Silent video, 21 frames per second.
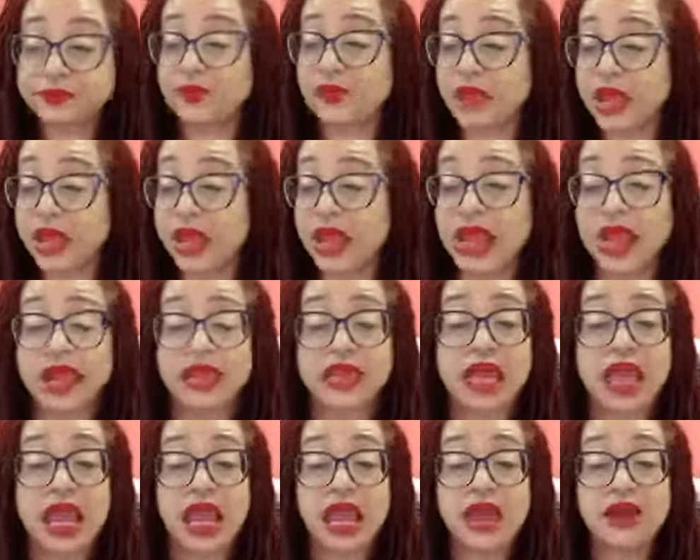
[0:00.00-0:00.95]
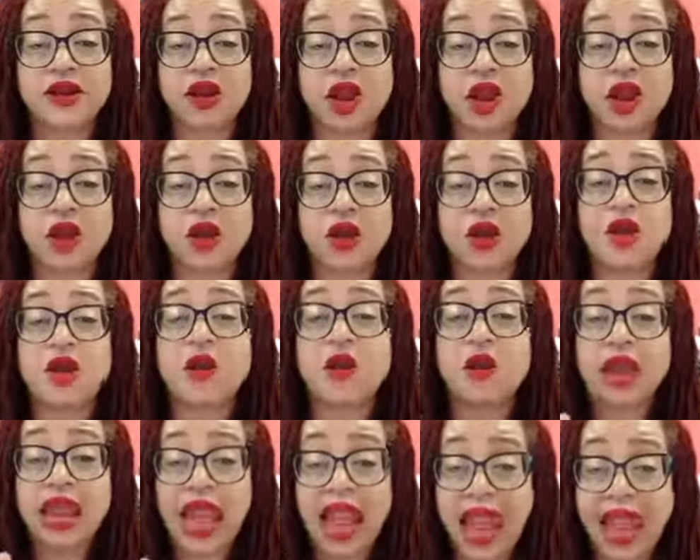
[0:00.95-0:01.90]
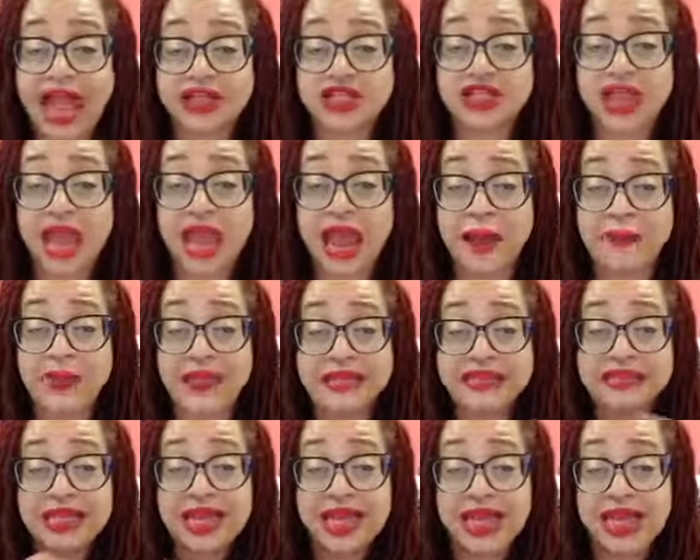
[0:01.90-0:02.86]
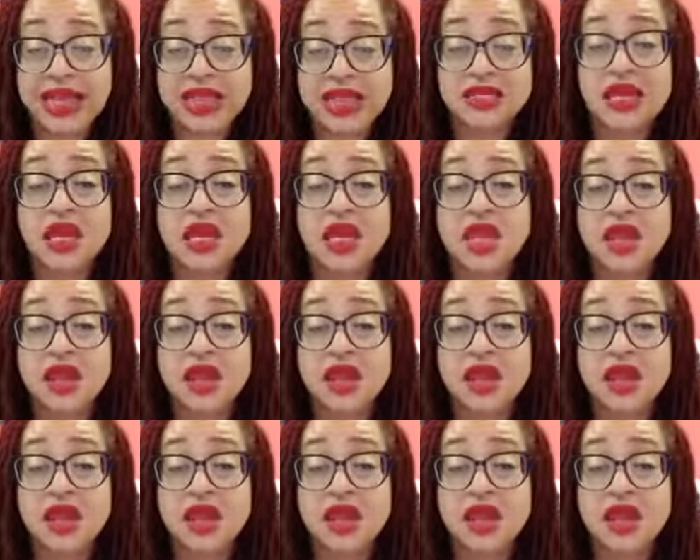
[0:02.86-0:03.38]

Uh, and and her Cash App is in